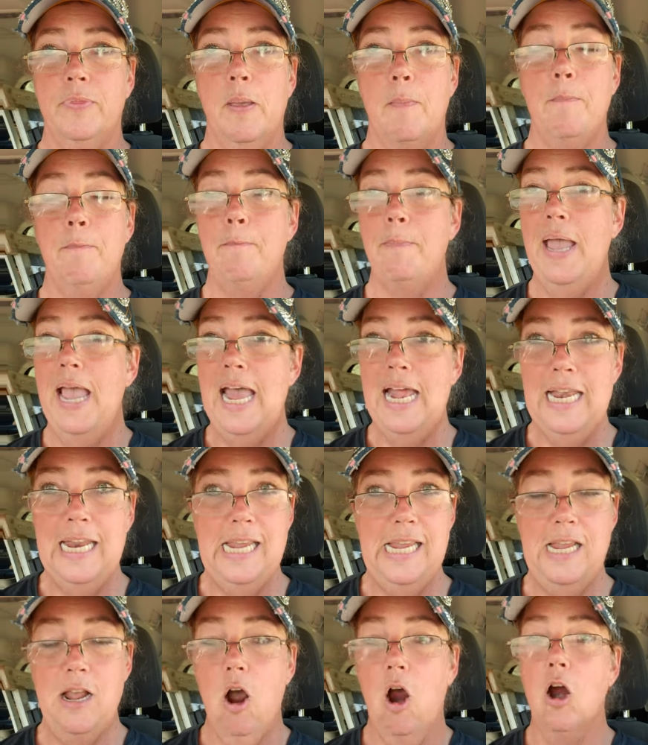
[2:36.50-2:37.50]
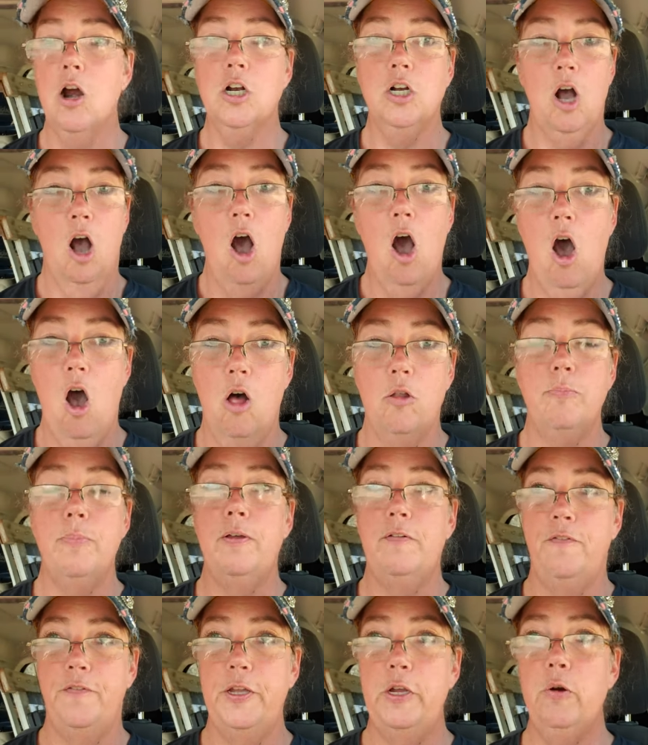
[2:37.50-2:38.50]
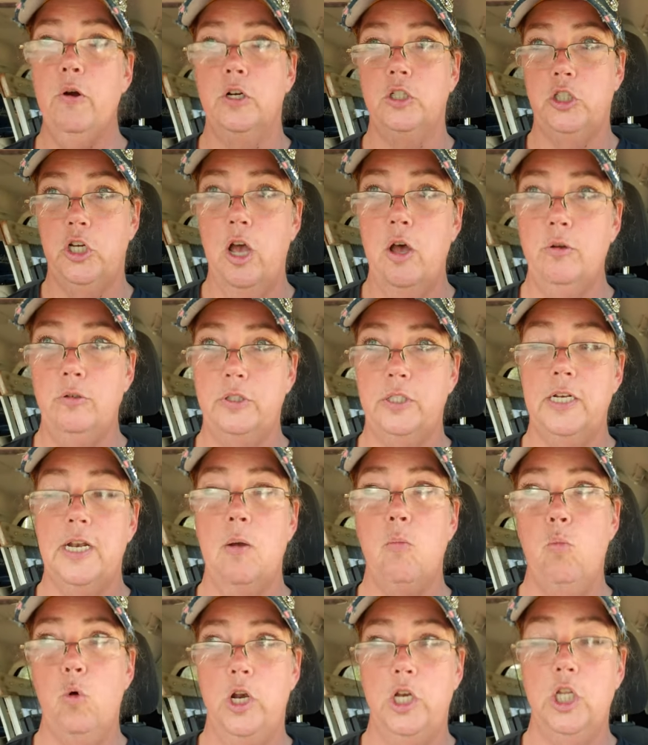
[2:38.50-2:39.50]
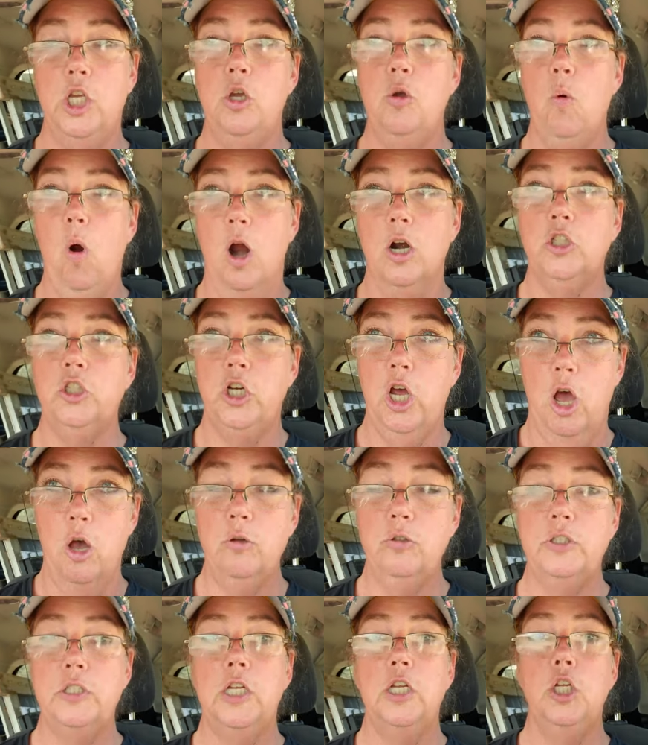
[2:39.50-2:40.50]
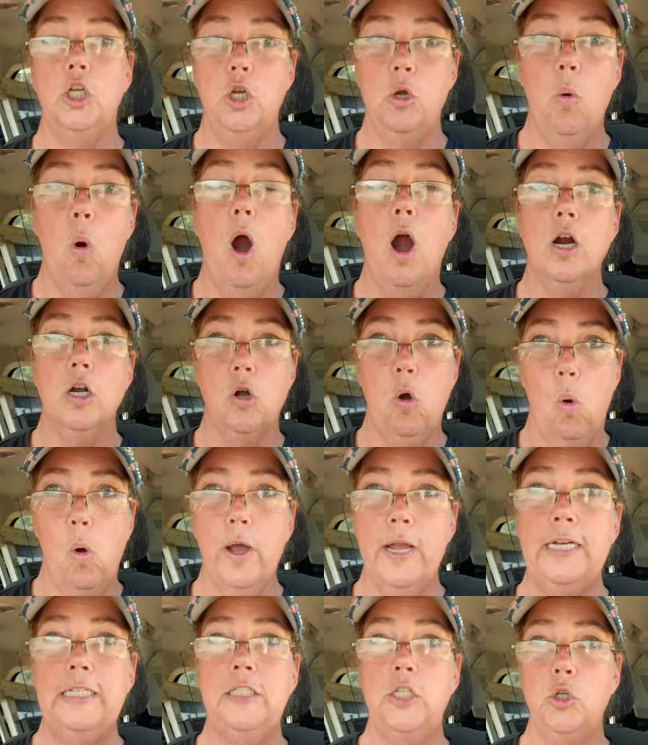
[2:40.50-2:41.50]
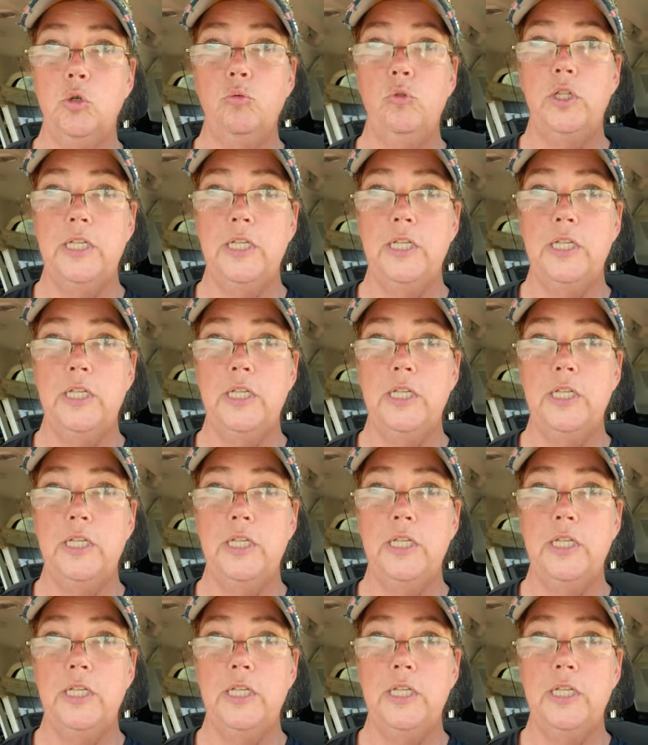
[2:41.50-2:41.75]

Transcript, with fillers: many are called but few are chosen and when you are chosen you are going to